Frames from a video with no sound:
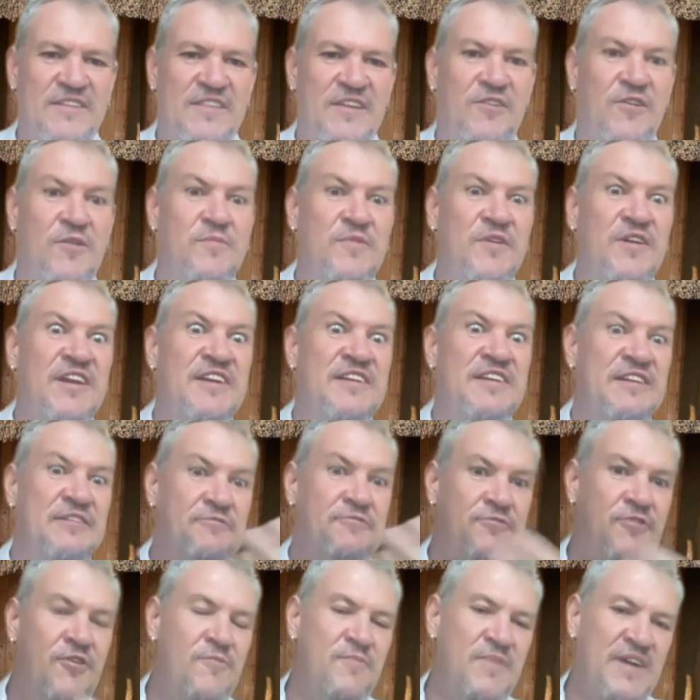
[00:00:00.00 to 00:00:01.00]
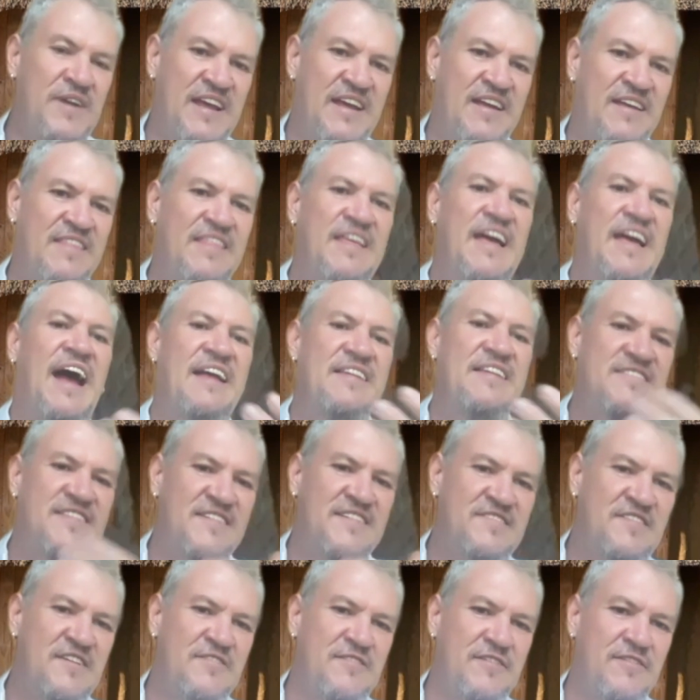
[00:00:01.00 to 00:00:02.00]
the community formerly, the
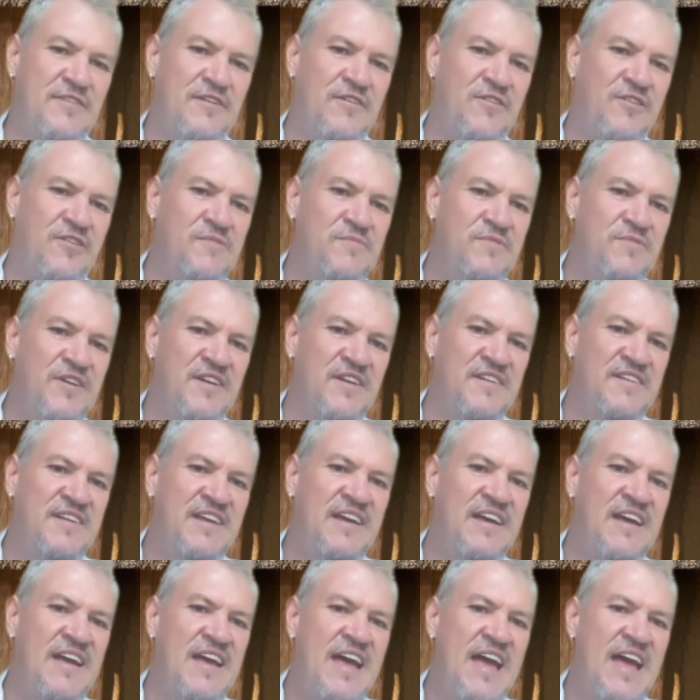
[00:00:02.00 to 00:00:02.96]
ancestors of the community,